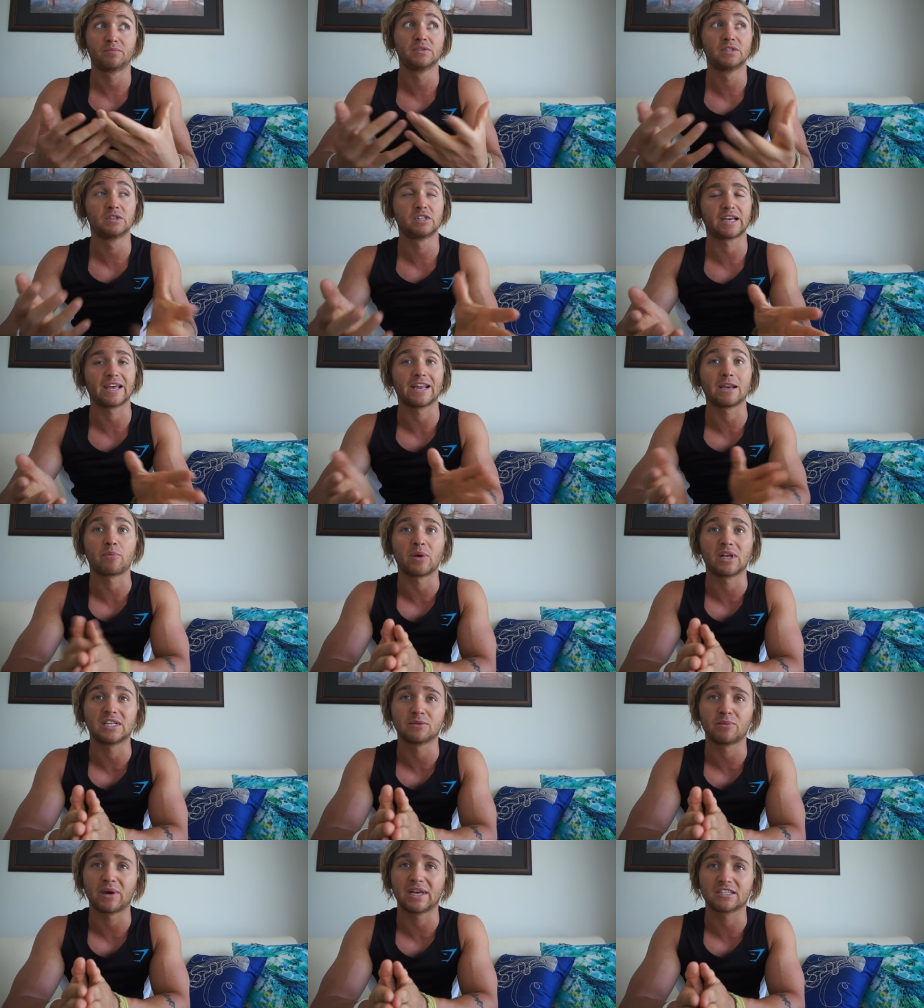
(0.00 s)
zucchini
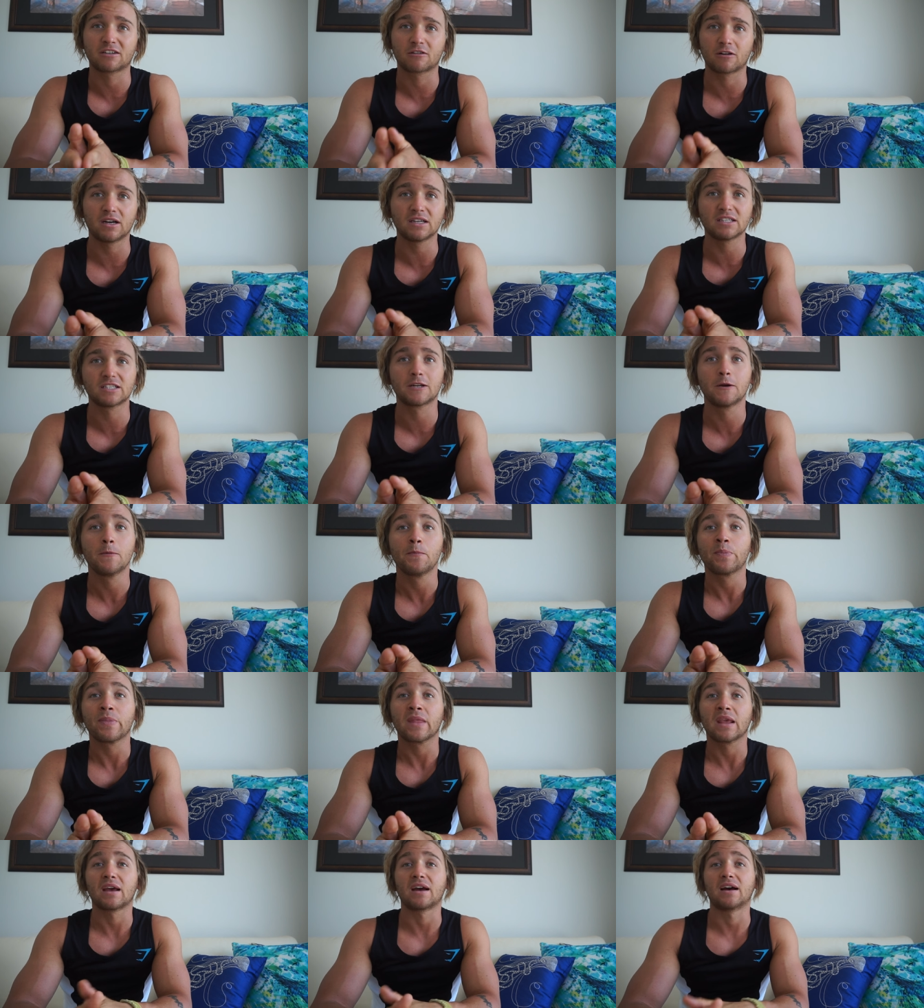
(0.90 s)
pizza based crust.
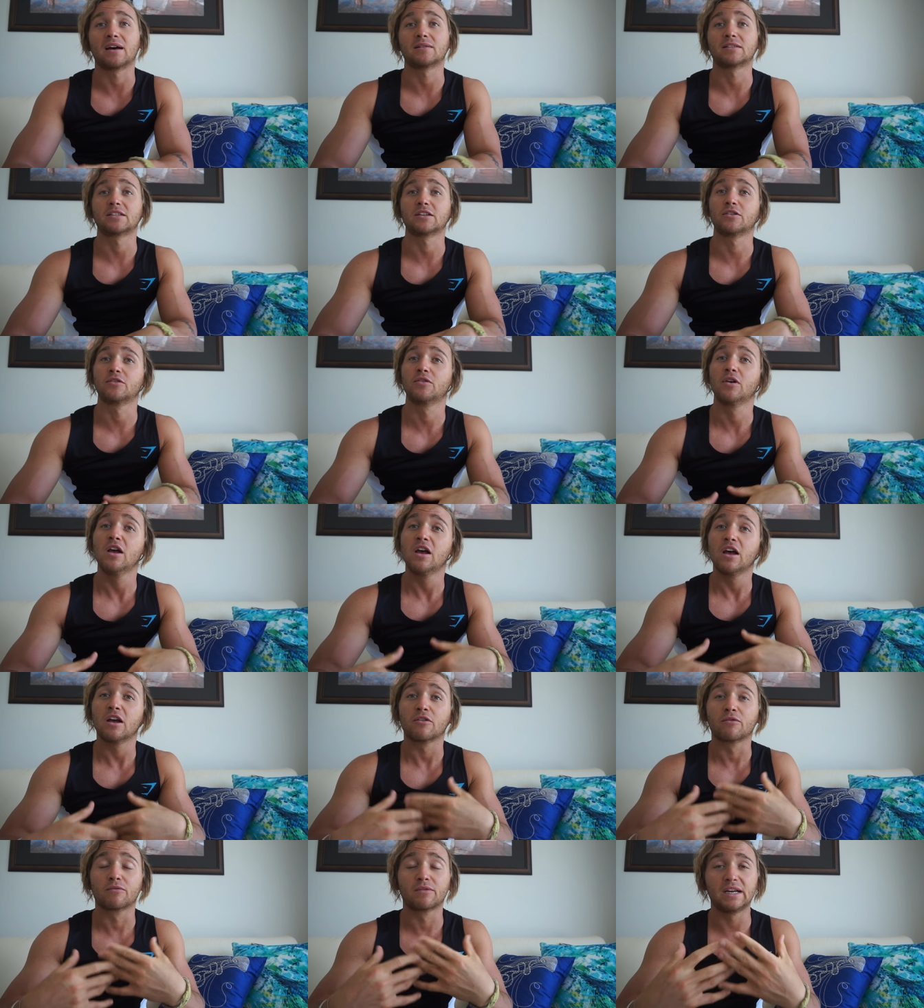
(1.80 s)
Uh, so
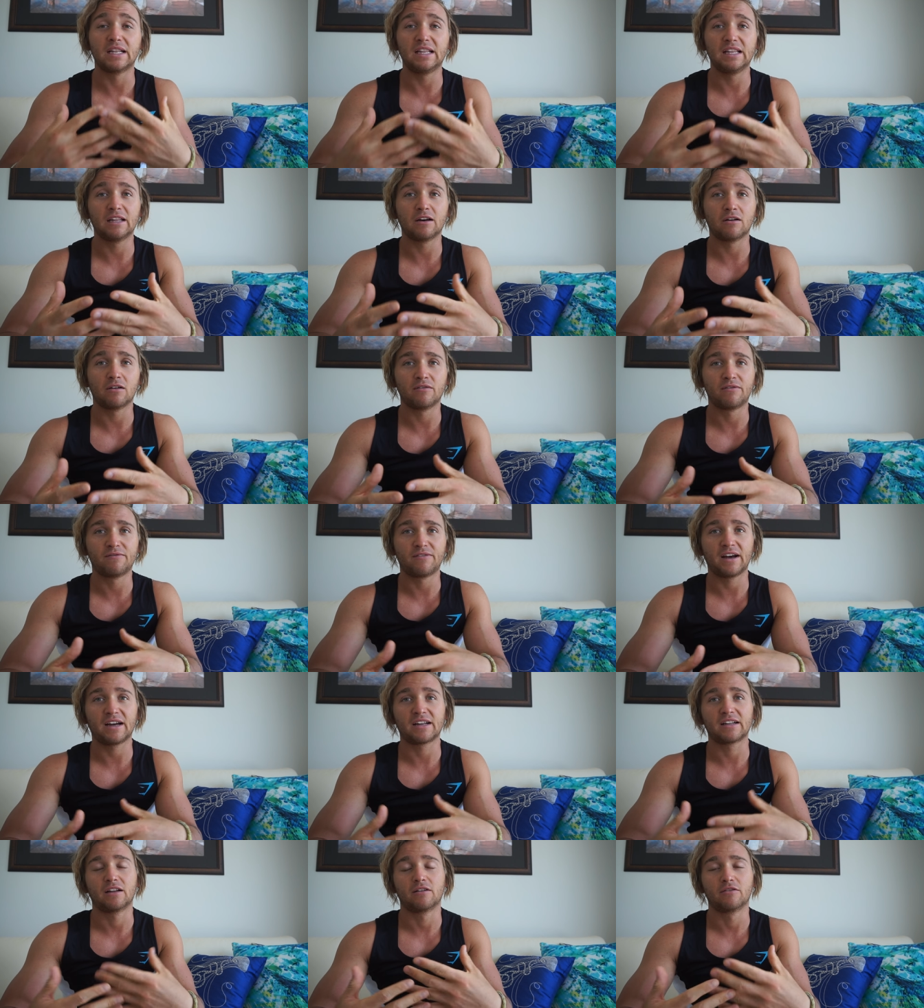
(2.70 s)
really low in
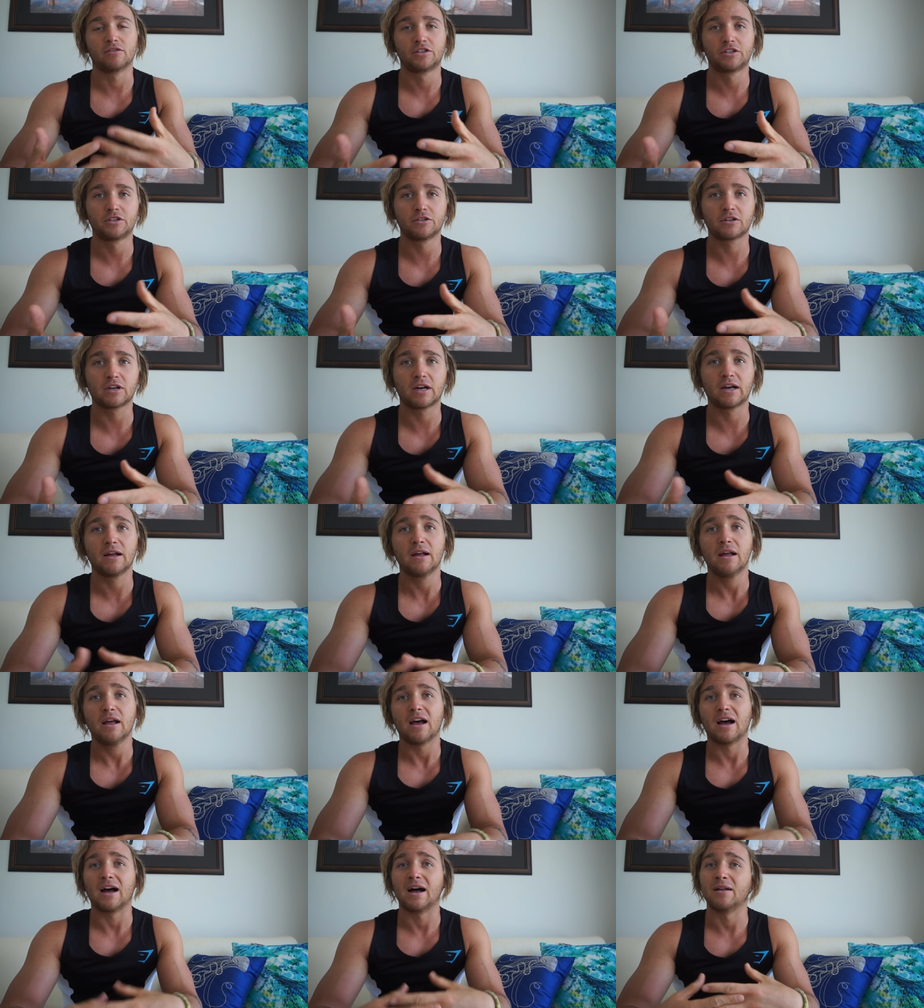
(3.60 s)
fat, low in sugar,
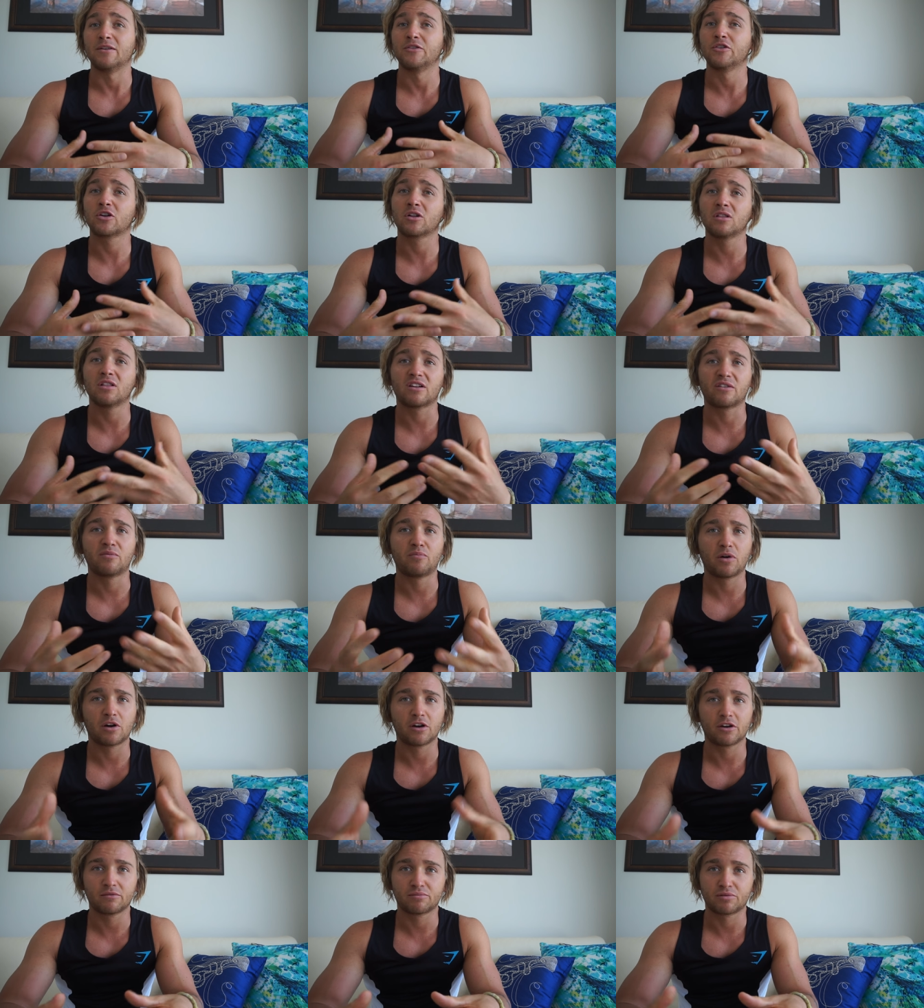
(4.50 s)
uh, not a lot of
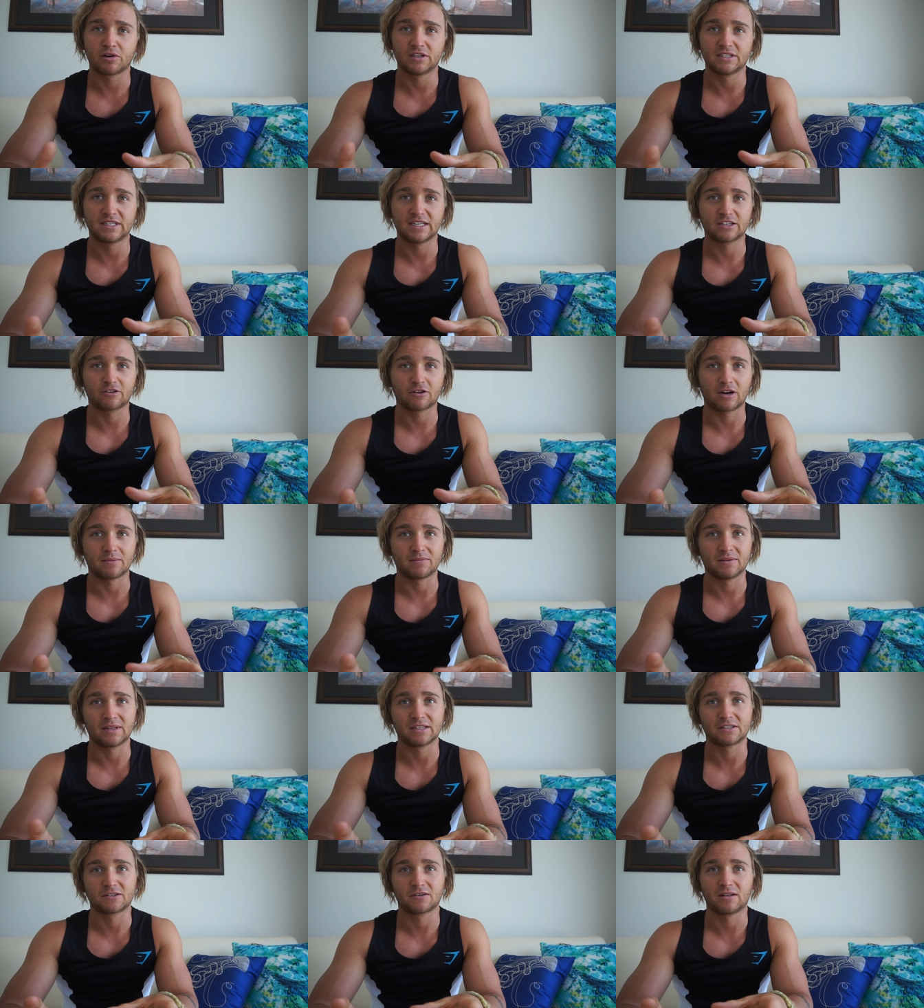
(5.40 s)
processed
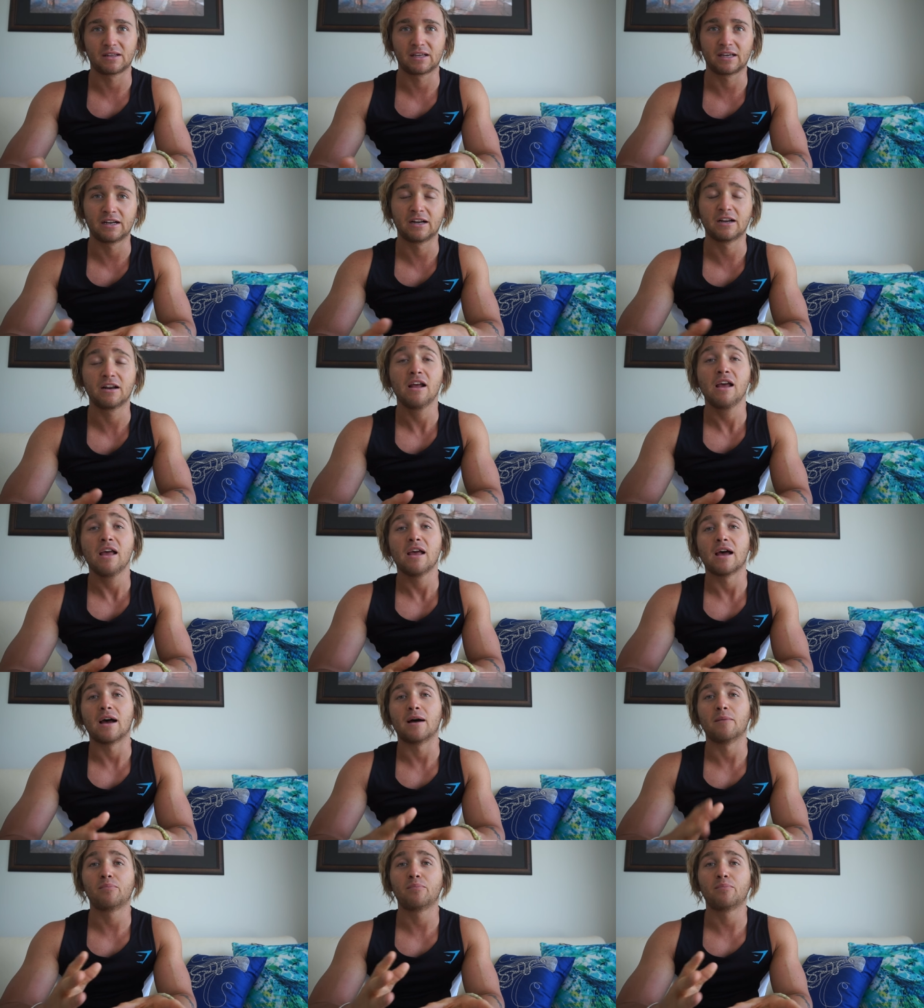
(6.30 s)
crap and that sort of thing in it.